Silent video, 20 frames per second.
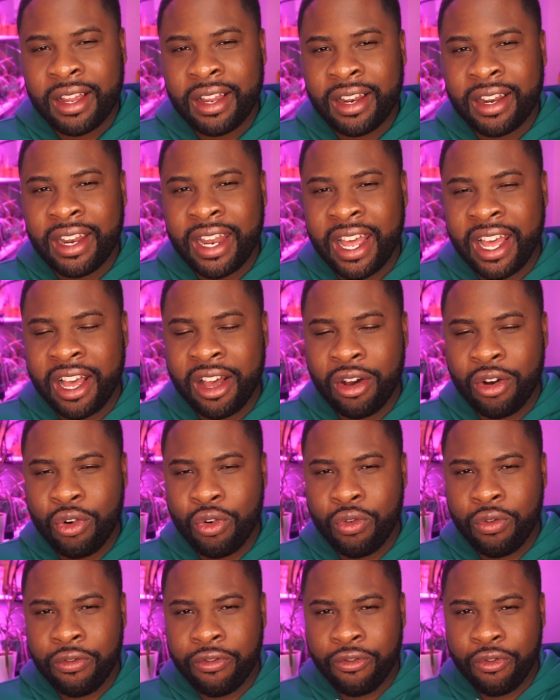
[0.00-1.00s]

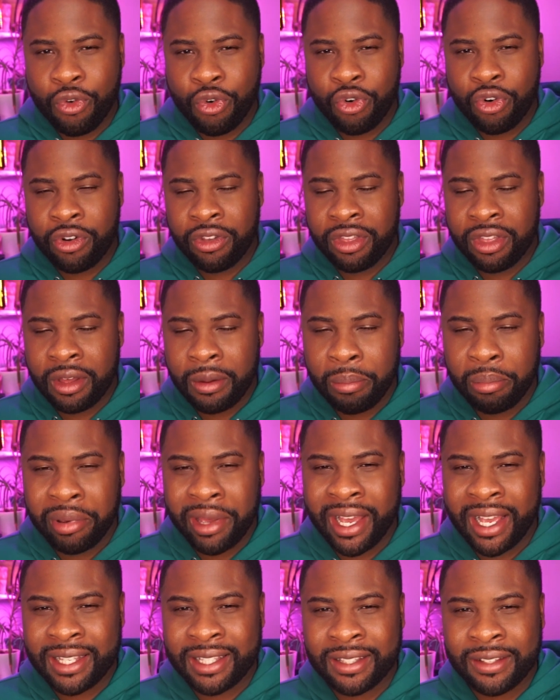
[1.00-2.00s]
Now for the
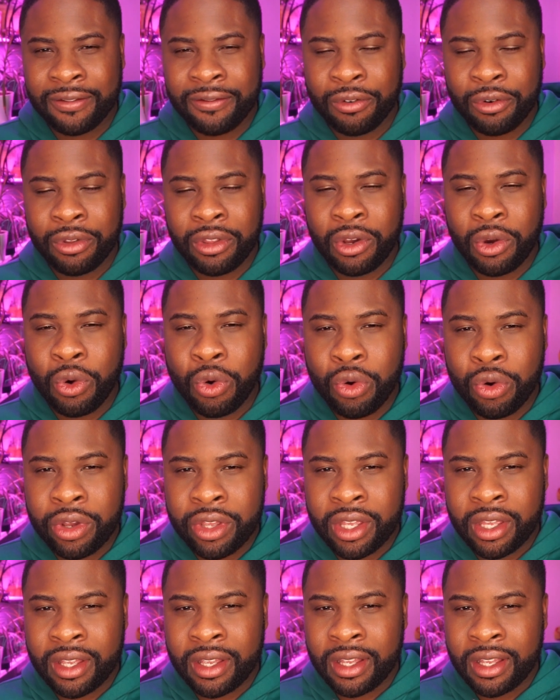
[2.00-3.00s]
pests for the
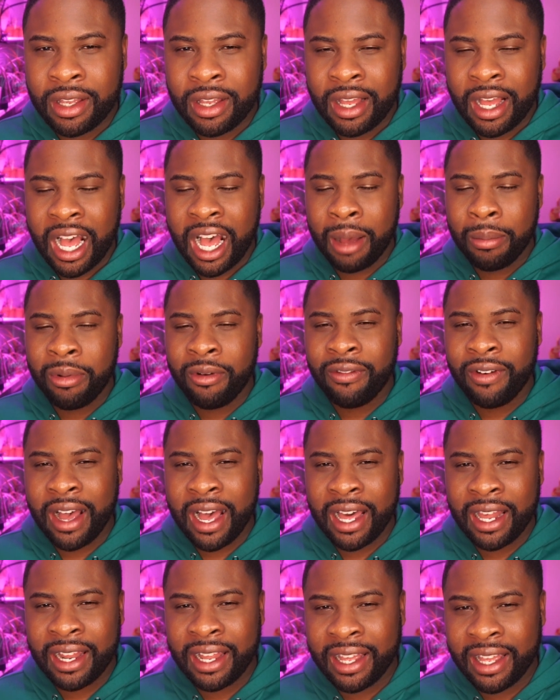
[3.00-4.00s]
Hoya
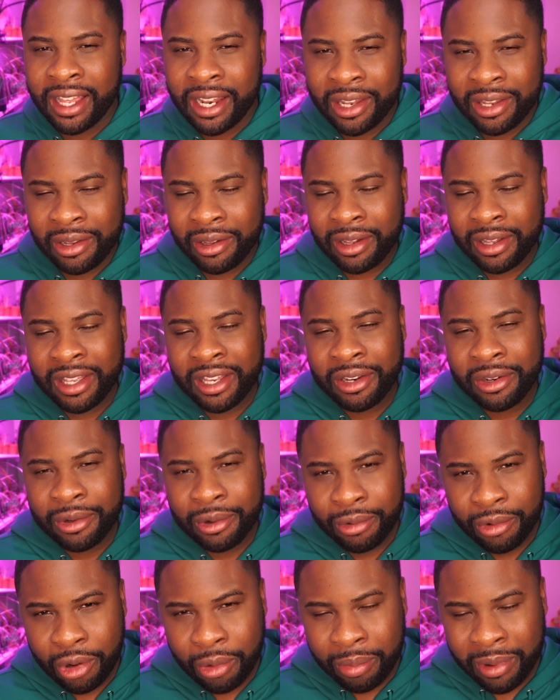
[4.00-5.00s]
Obovata and the
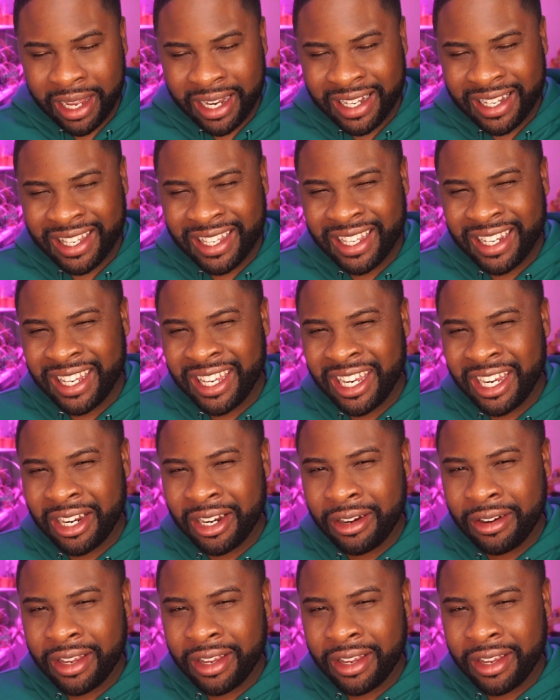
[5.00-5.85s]
Hindu rope, I did hear